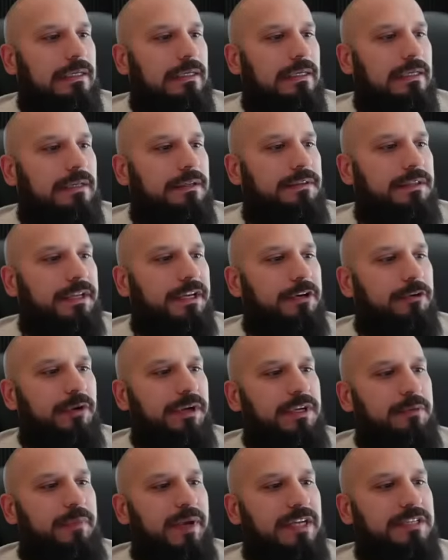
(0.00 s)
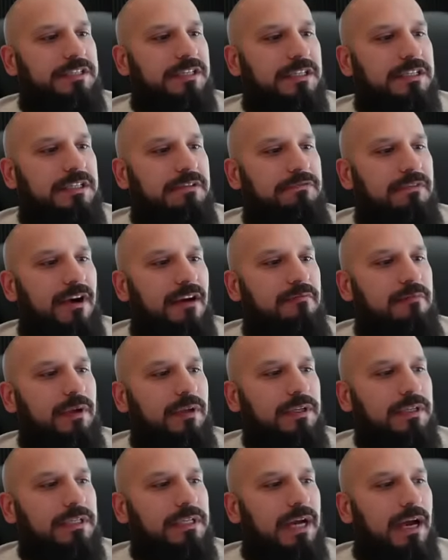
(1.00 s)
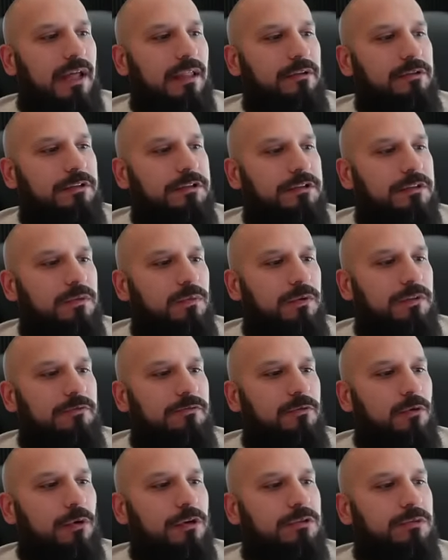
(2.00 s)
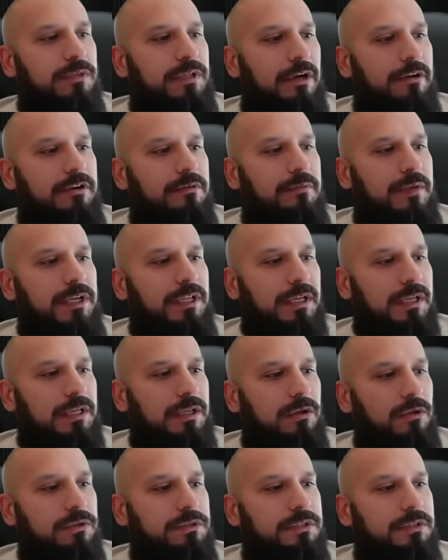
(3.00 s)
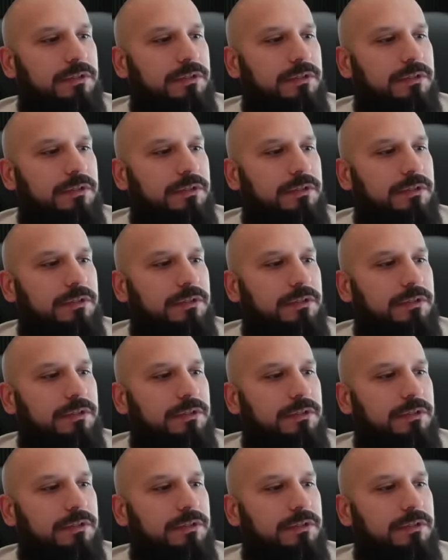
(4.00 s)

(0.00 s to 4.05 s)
They agree to pay $65 million, of course, without admitting guilt.